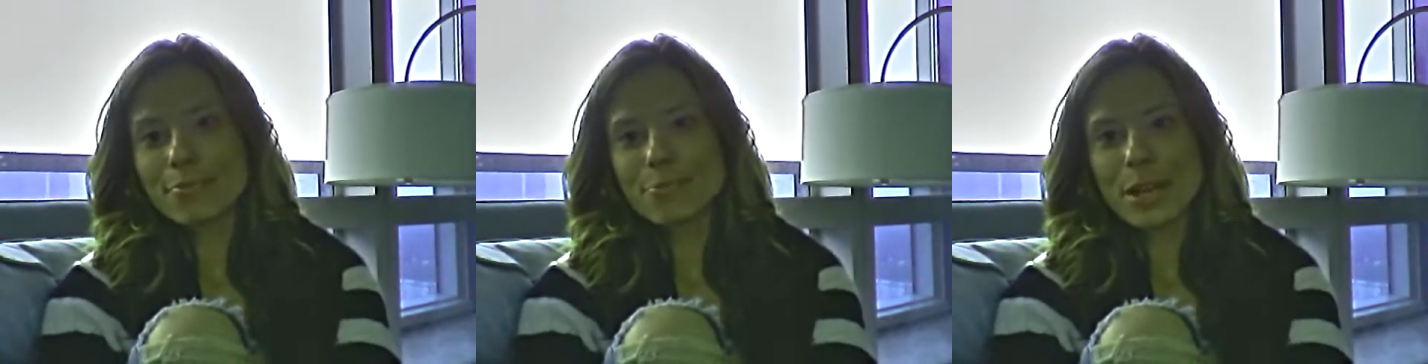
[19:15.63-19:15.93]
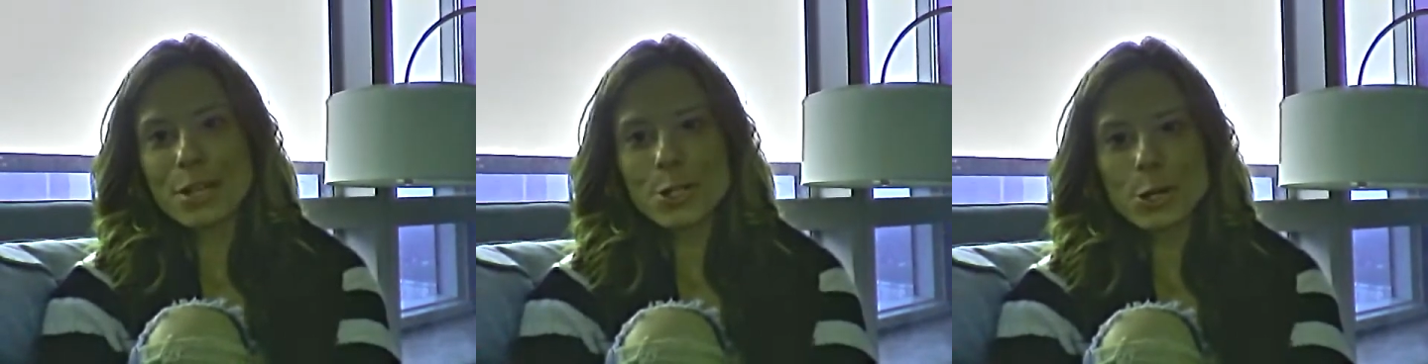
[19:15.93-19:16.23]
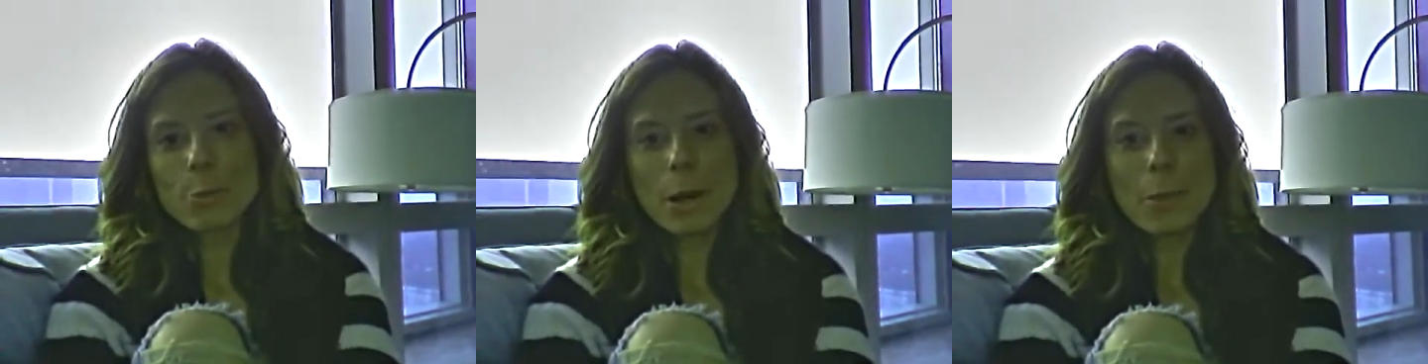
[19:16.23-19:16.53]
make a
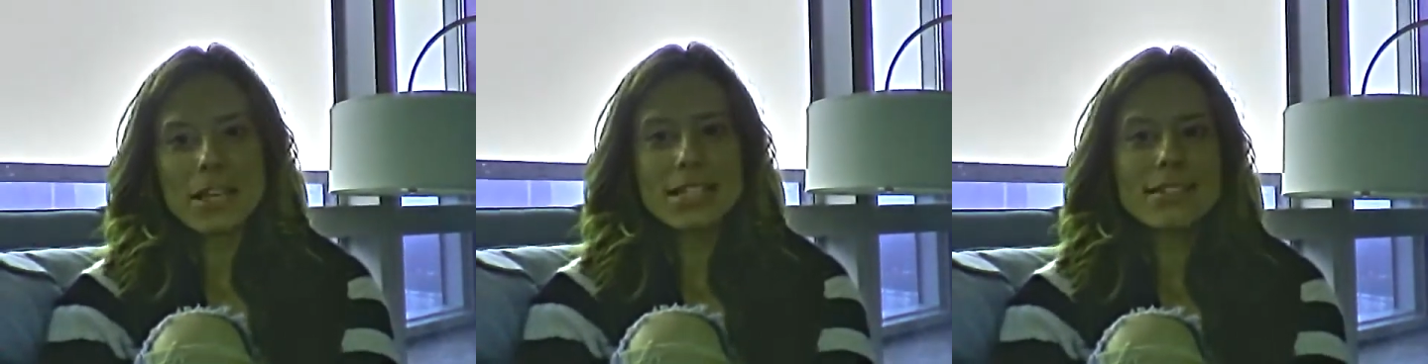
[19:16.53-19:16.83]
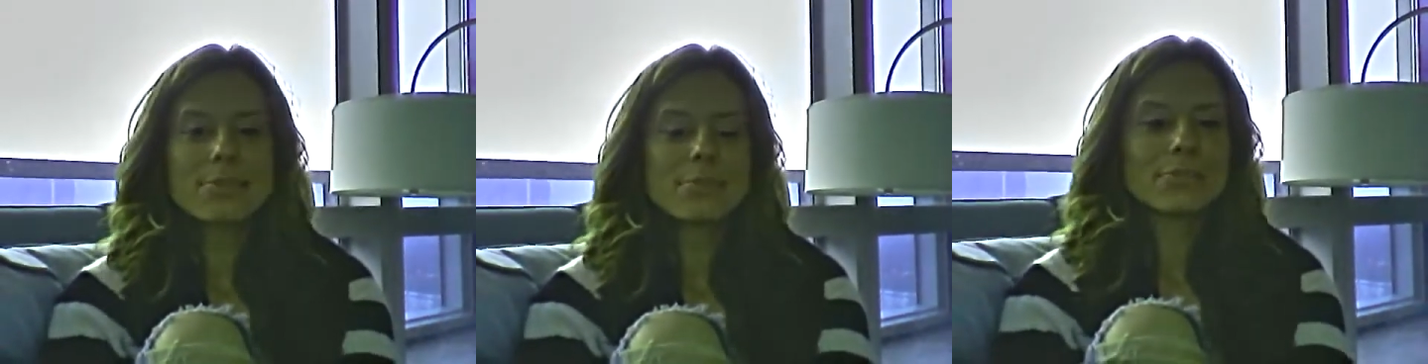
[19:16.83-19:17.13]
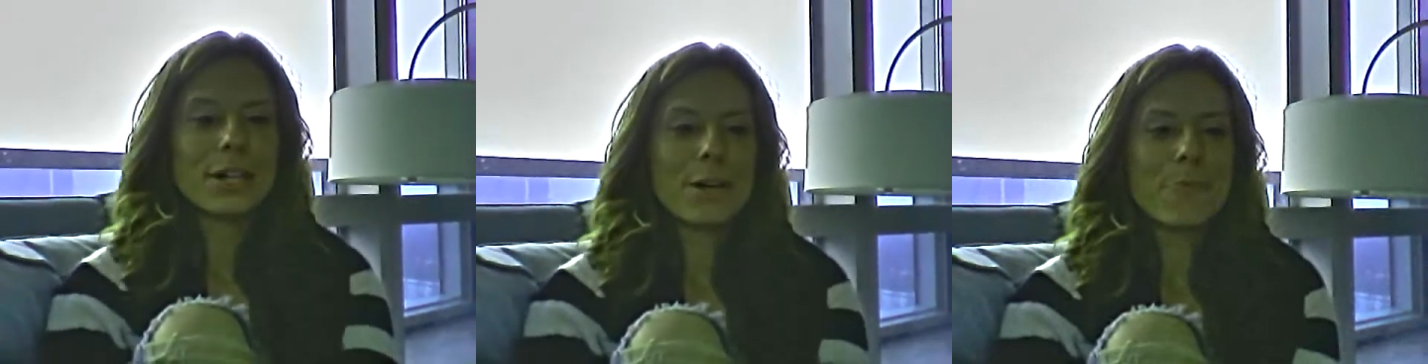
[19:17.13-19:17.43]
joke about this.
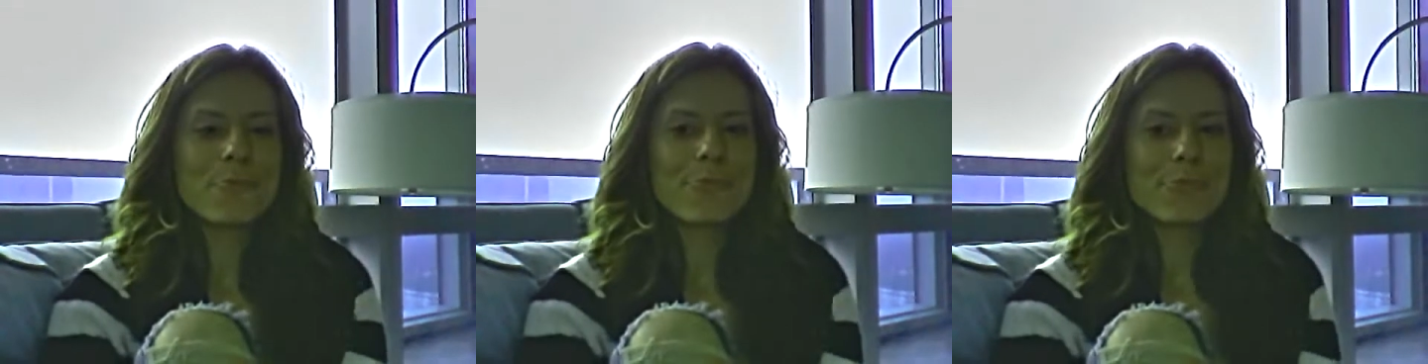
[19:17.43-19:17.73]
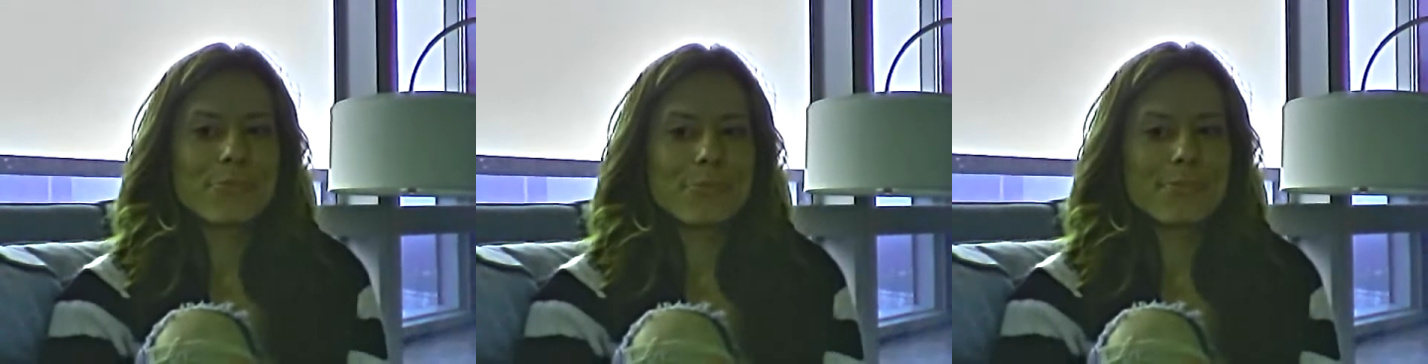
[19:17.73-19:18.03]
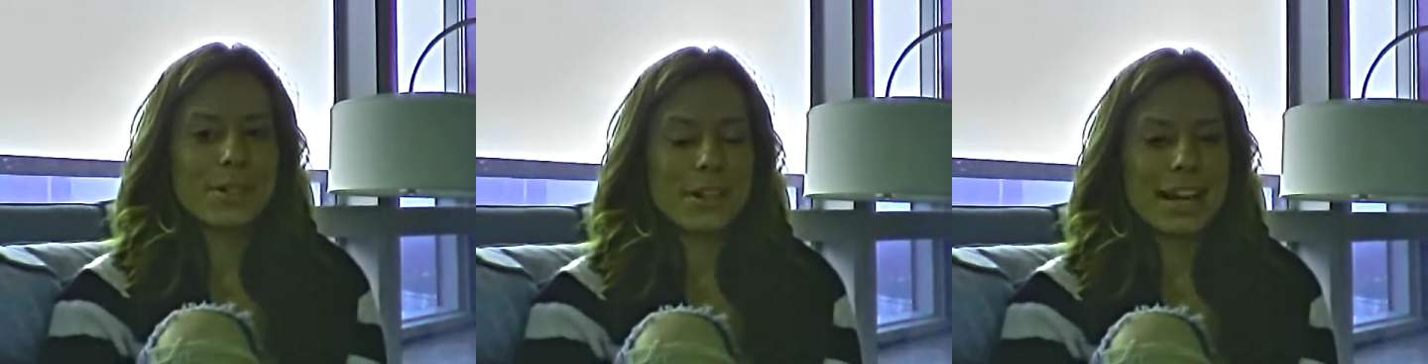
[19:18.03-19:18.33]

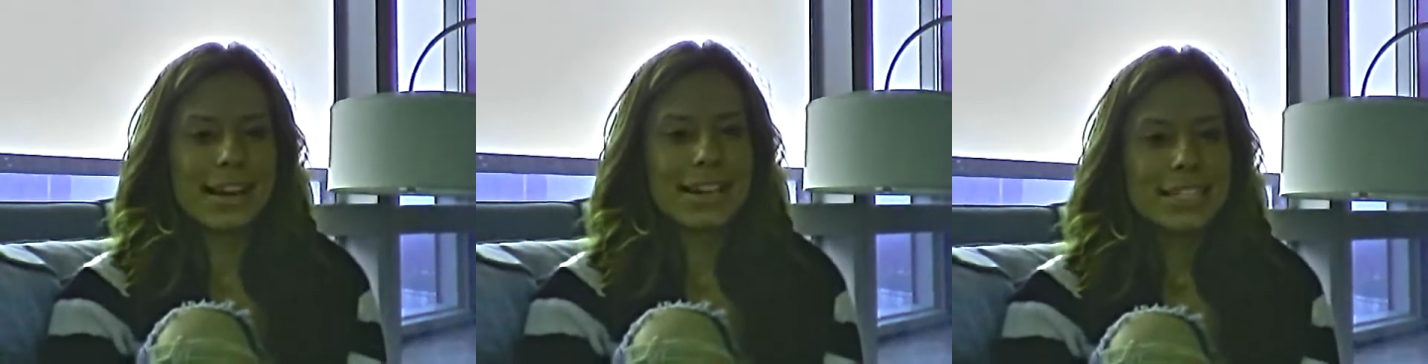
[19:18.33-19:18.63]
So yeah.